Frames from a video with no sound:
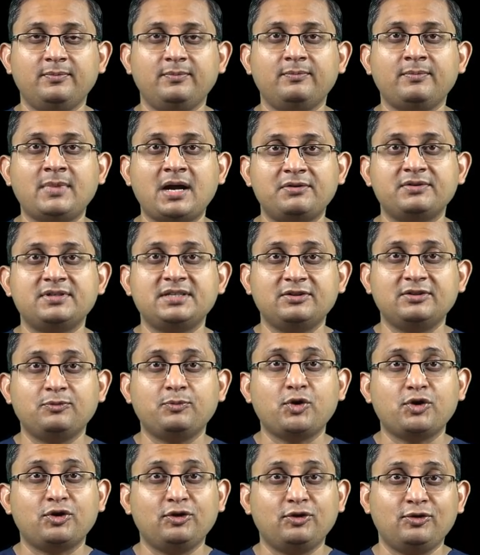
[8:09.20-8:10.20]
mounting the
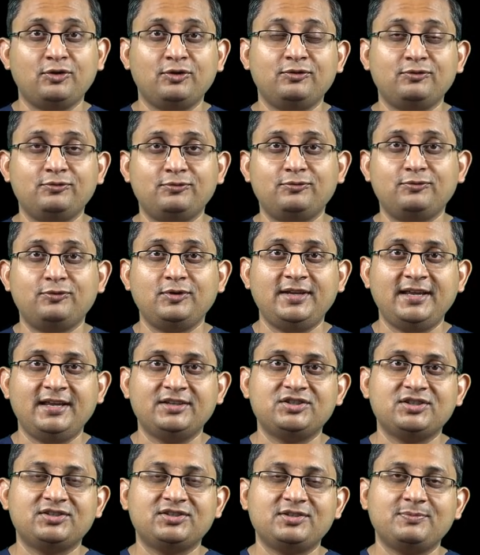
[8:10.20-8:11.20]
model on fully
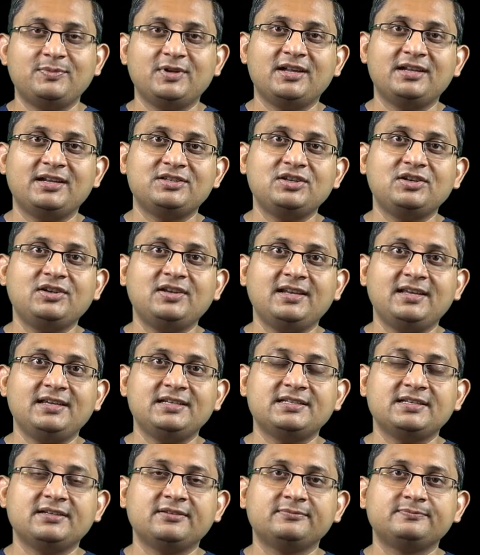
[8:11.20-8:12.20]
adjustable
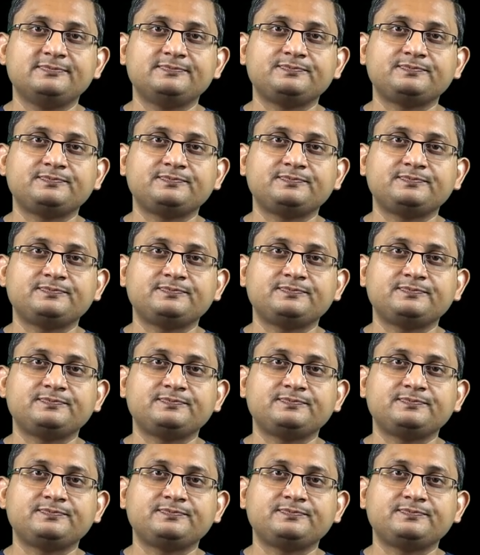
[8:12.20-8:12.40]
articulator.